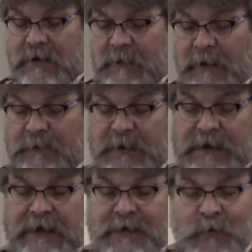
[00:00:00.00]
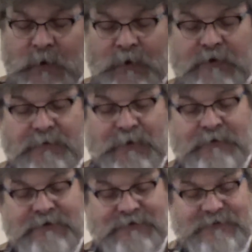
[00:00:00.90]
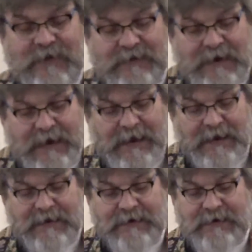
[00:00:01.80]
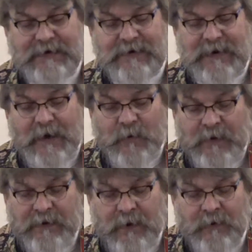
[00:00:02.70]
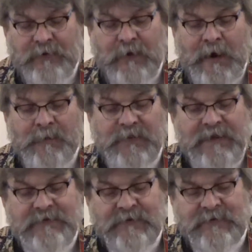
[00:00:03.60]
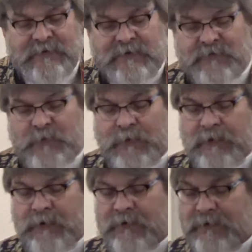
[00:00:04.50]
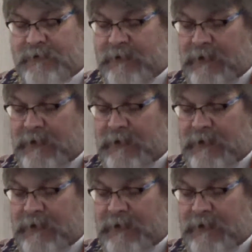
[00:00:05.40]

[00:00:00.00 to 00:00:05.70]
But being World Communion Sunday, we know there are places in this world